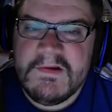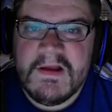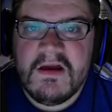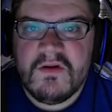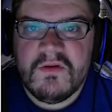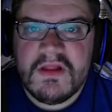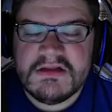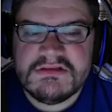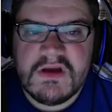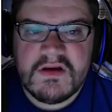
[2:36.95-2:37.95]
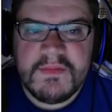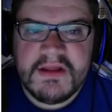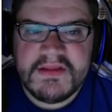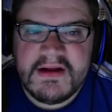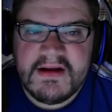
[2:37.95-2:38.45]
Not a whole lot to talk
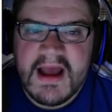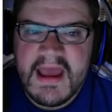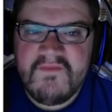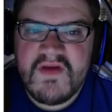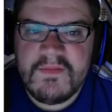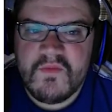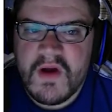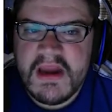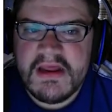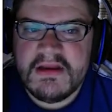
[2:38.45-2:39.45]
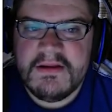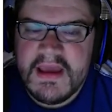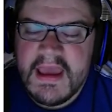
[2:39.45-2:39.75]
about there. I have him rated.